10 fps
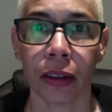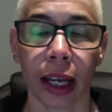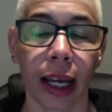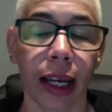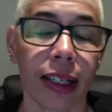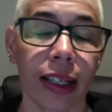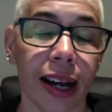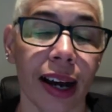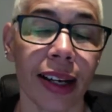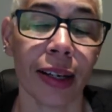and
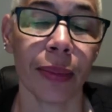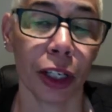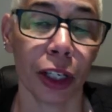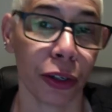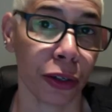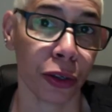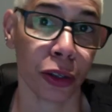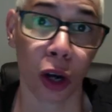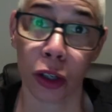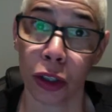I am here to
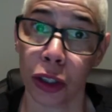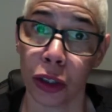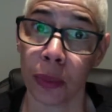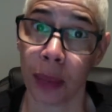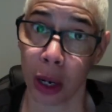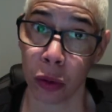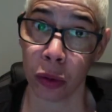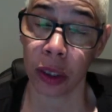talk to you about